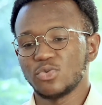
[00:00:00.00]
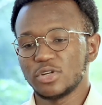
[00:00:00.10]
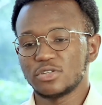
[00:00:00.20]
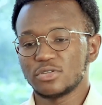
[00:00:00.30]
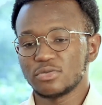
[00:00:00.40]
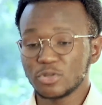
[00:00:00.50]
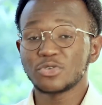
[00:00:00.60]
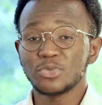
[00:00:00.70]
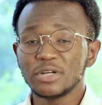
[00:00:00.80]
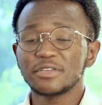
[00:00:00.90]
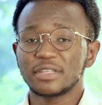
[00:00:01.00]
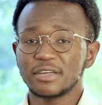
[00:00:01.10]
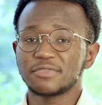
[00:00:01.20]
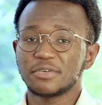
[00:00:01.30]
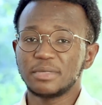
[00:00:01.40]
which was a real
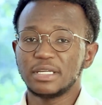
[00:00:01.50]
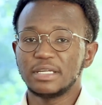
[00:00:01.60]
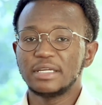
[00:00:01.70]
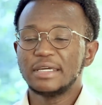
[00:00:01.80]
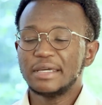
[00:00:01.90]
thing for me.